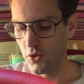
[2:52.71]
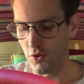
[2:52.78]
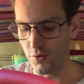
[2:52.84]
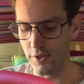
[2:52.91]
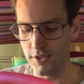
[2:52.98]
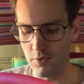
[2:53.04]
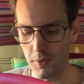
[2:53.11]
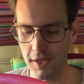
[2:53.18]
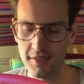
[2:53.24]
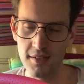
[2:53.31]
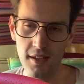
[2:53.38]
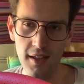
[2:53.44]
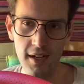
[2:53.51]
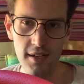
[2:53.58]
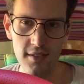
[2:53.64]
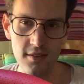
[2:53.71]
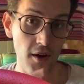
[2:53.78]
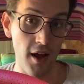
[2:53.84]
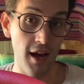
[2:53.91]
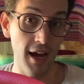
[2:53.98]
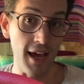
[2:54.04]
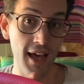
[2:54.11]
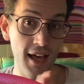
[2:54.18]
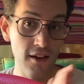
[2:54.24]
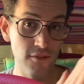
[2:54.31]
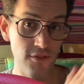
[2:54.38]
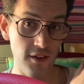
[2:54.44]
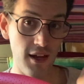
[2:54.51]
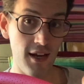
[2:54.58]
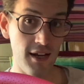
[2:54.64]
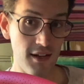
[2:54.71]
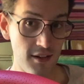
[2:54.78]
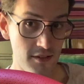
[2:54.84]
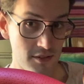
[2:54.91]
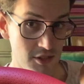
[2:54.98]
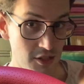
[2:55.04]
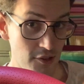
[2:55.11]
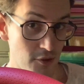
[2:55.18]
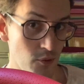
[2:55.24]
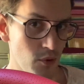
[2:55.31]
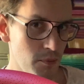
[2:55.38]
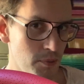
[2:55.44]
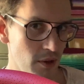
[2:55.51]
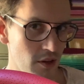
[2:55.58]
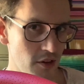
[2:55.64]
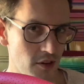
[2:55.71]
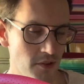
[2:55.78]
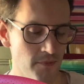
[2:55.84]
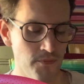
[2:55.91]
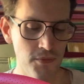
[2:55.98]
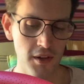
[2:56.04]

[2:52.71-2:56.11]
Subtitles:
The reason why I say that is I have a steering wheel puller